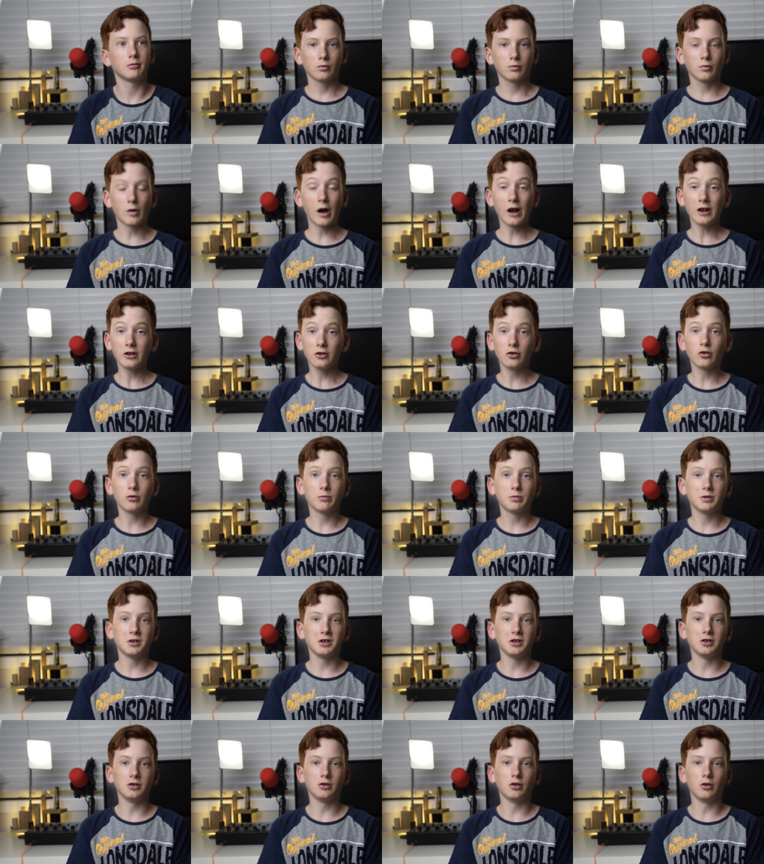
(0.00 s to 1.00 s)
Write your
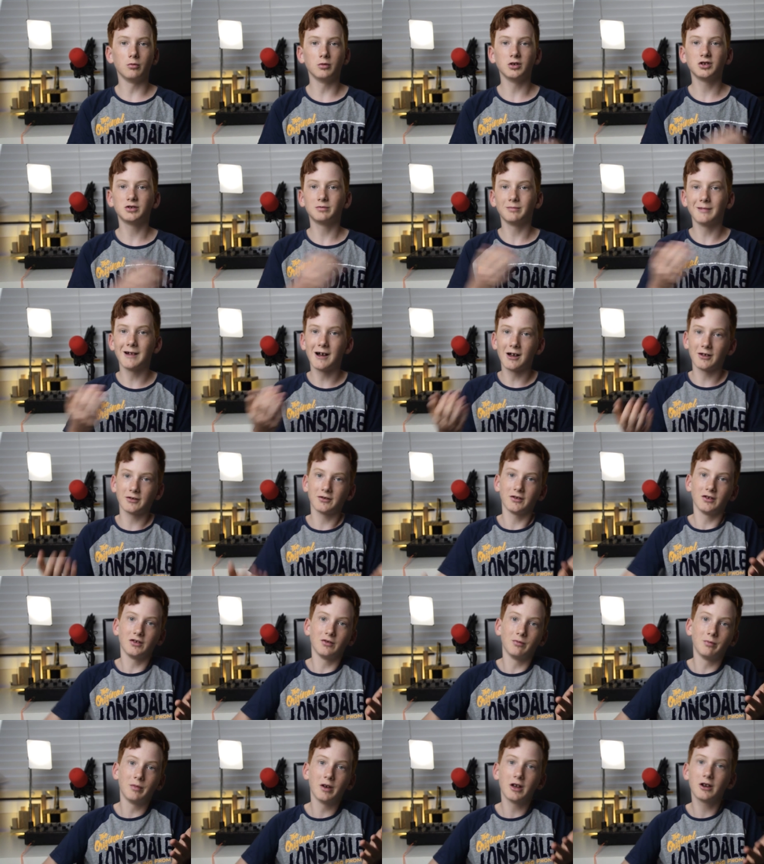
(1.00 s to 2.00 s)
opinion on which mouse is
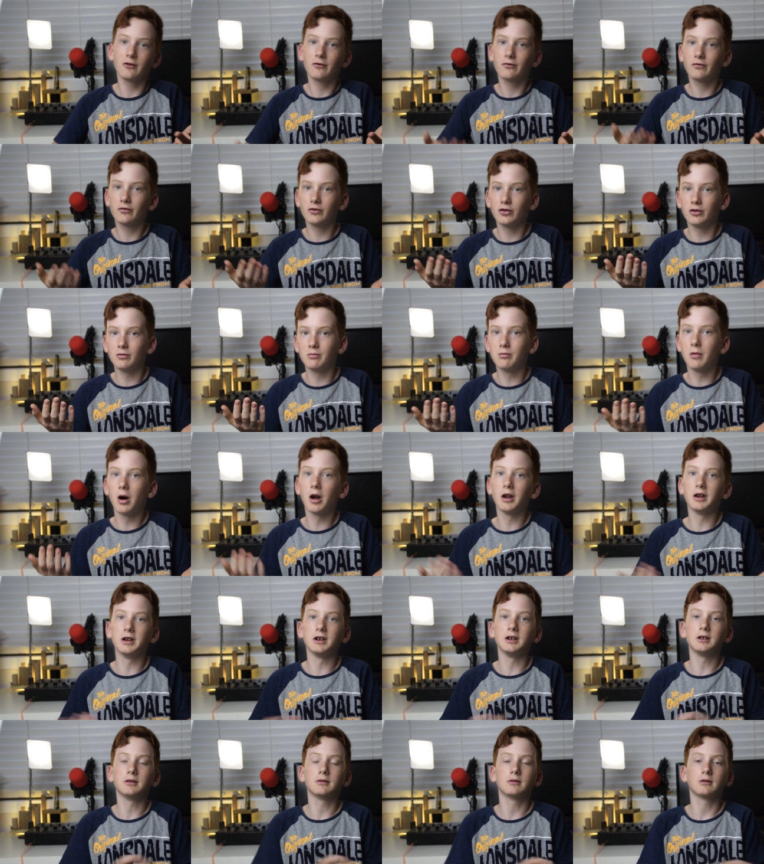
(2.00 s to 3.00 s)
better for the
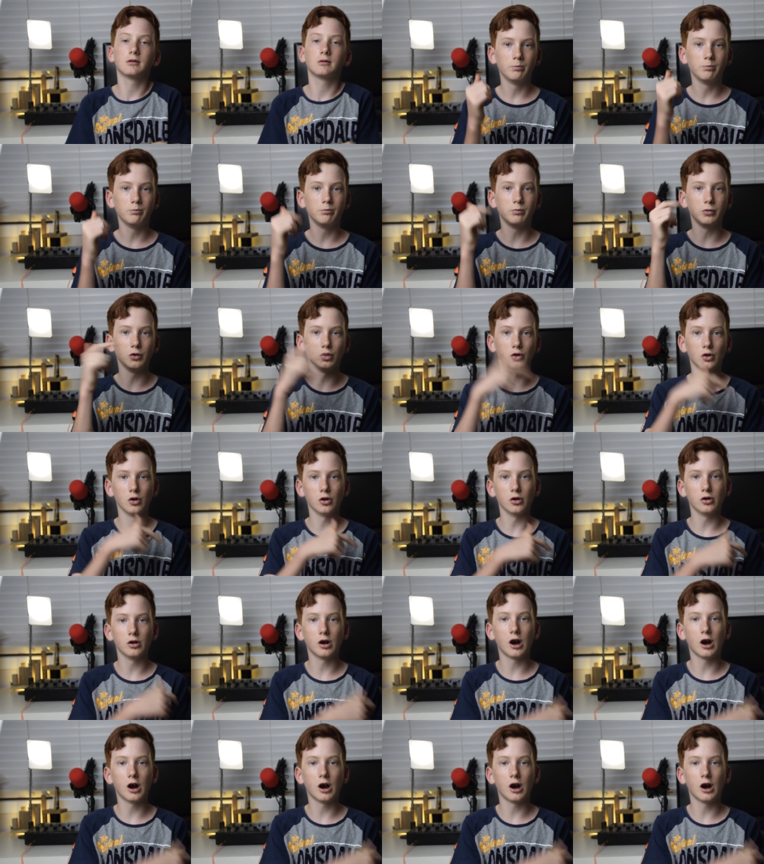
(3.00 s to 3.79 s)
money below.